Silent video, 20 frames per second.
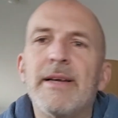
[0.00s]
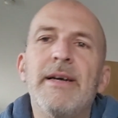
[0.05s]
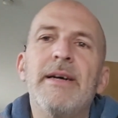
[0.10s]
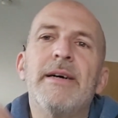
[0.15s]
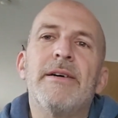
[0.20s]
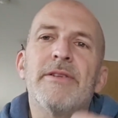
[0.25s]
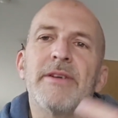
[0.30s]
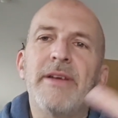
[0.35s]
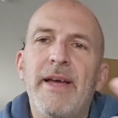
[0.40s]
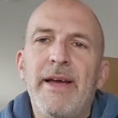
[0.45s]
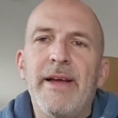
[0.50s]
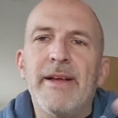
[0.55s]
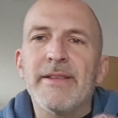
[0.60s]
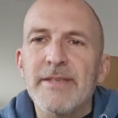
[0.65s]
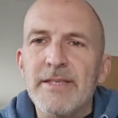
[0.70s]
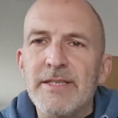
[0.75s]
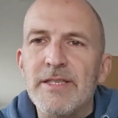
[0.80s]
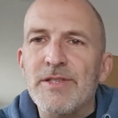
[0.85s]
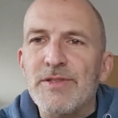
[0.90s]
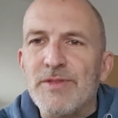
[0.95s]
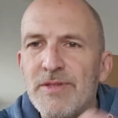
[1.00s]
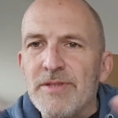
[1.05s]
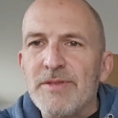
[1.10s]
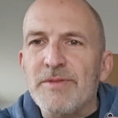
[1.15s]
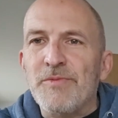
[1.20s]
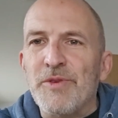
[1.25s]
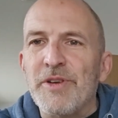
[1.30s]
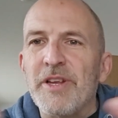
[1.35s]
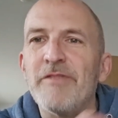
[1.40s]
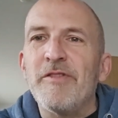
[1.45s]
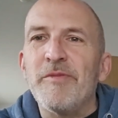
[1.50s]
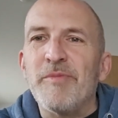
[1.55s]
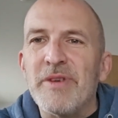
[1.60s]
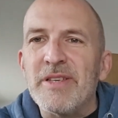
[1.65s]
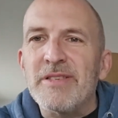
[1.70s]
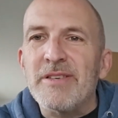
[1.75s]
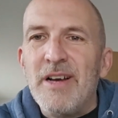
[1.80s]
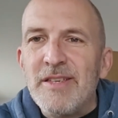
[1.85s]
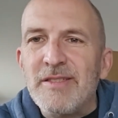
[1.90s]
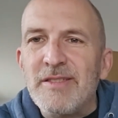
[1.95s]
okay, this is what
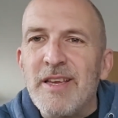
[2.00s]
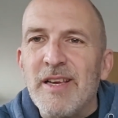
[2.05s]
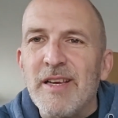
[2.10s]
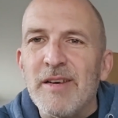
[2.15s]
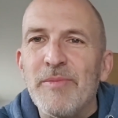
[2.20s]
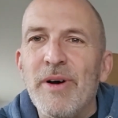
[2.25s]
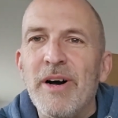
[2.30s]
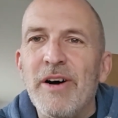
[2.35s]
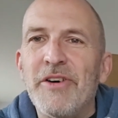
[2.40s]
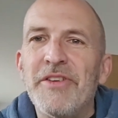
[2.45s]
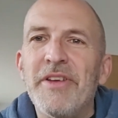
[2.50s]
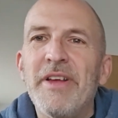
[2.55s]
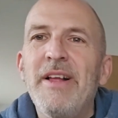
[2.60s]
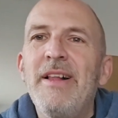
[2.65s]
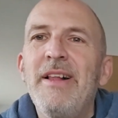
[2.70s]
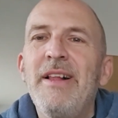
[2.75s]
everybody's asking about.